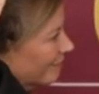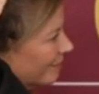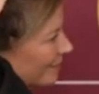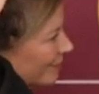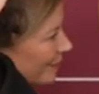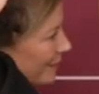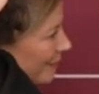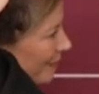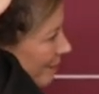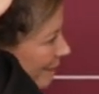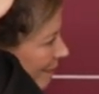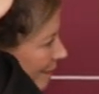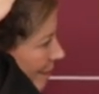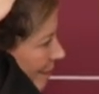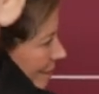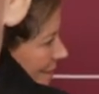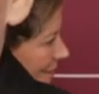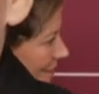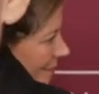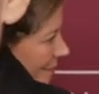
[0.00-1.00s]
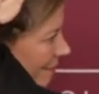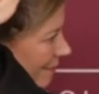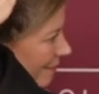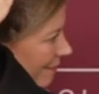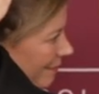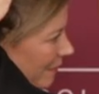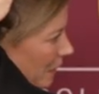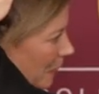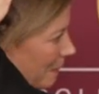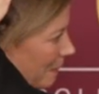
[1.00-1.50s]

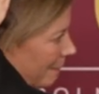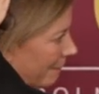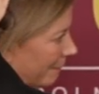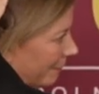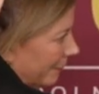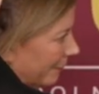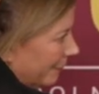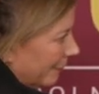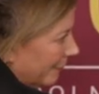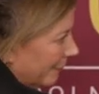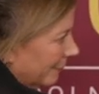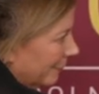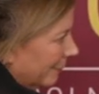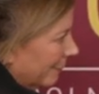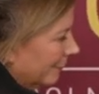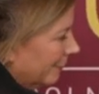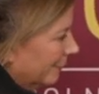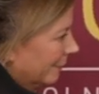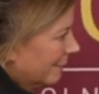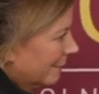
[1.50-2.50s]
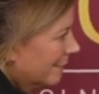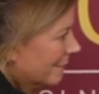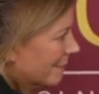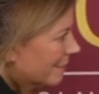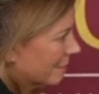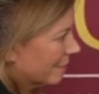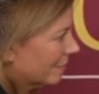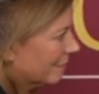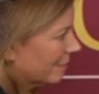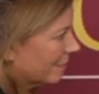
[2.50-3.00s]

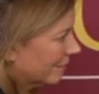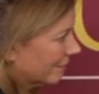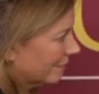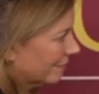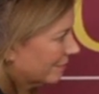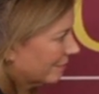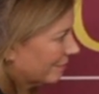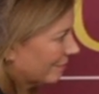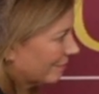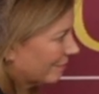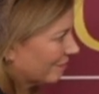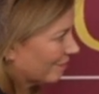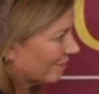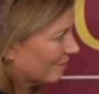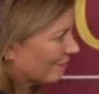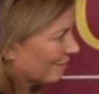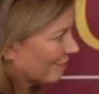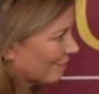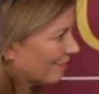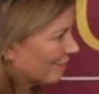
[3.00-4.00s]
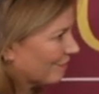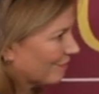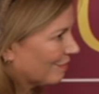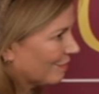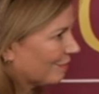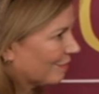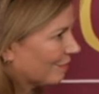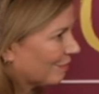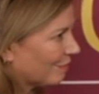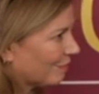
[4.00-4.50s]

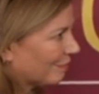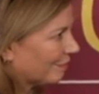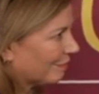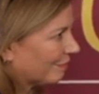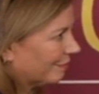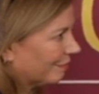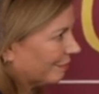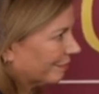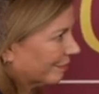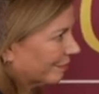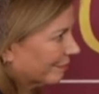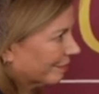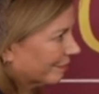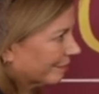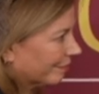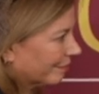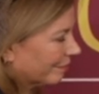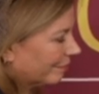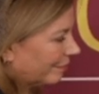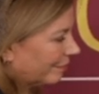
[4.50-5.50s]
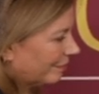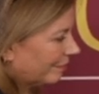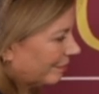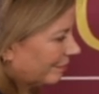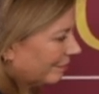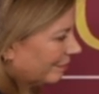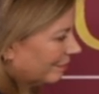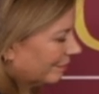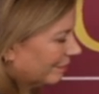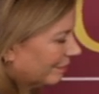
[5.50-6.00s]

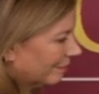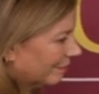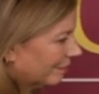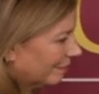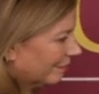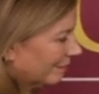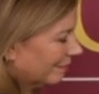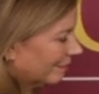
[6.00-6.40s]
[no speech]